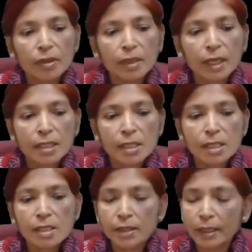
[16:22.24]
Next
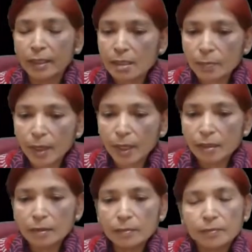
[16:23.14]
is status
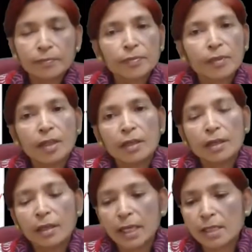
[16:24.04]
bar.
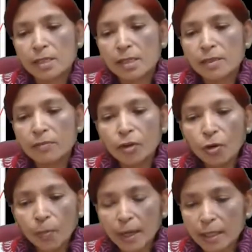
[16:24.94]
Next is
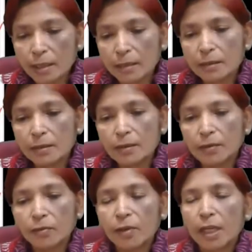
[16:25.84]
view button.
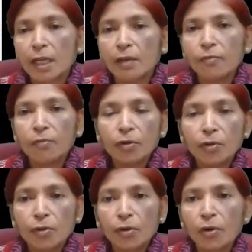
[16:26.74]
We can
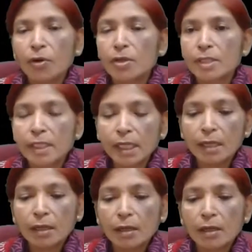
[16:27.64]
view or see
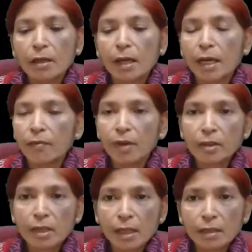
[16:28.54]

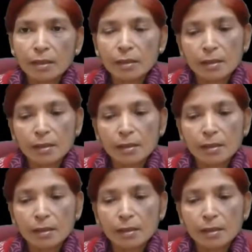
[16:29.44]
everything.